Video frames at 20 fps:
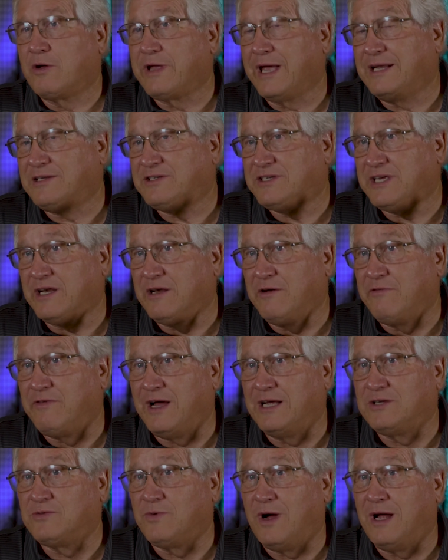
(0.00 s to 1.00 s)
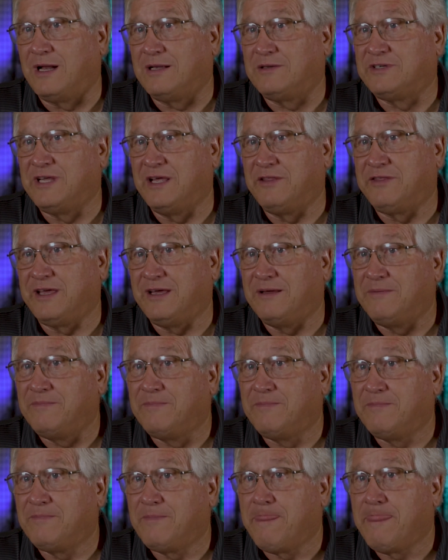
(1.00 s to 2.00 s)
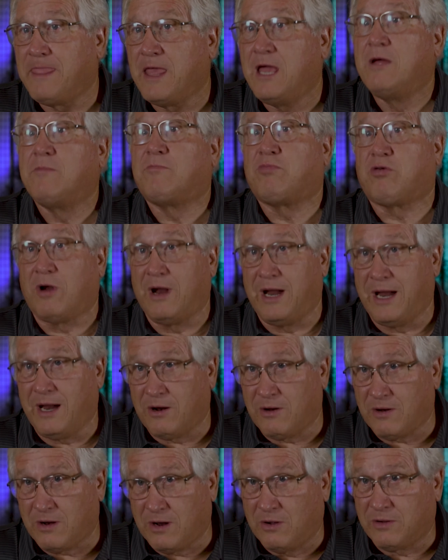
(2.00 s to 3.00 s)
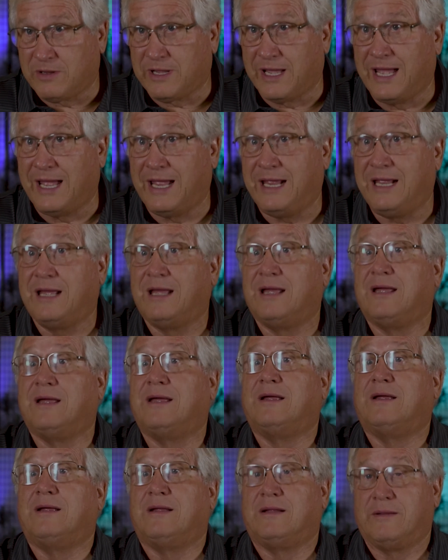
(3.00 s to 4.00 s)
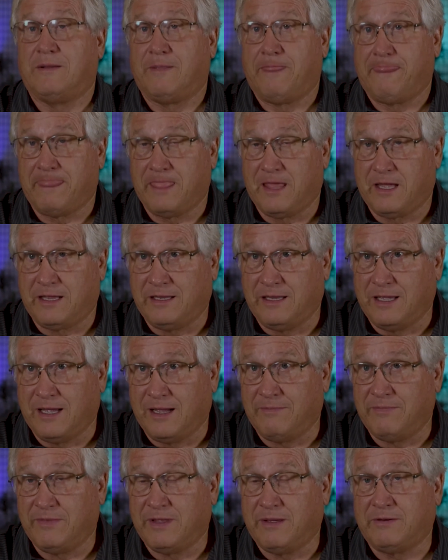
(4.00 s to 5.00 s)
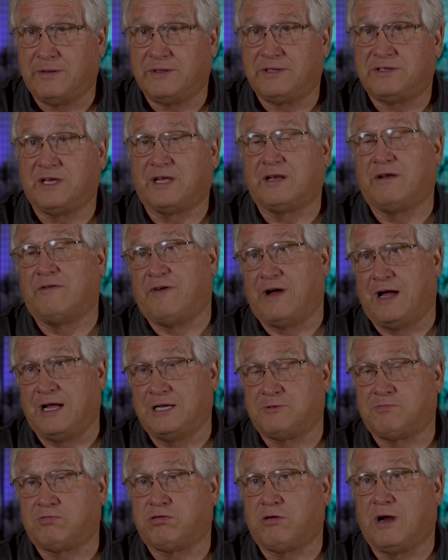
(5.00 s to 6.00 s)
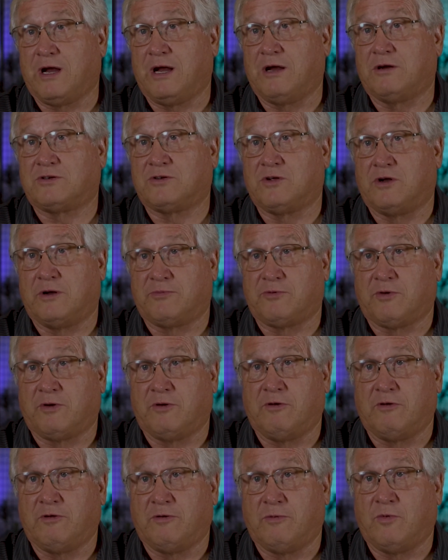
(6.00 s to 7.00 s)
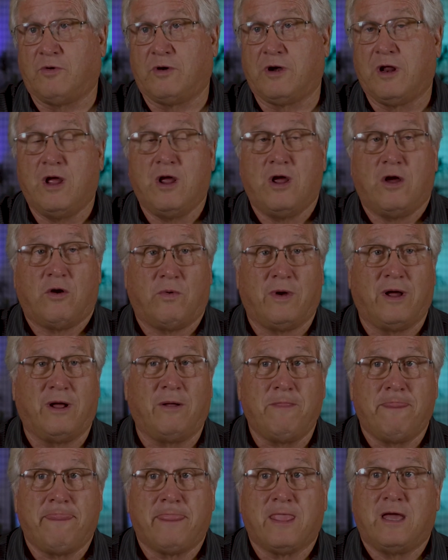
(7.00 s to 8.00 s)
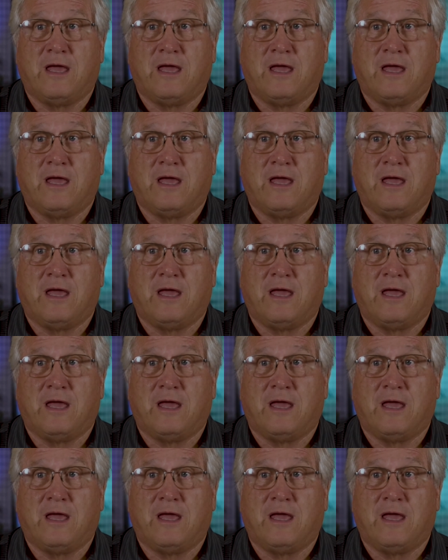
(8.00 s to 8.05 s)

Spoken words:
Okay, it signifies what, Cynthia? Prayer, okay. Yeah, it signifies prayers going up to the Lord. Well,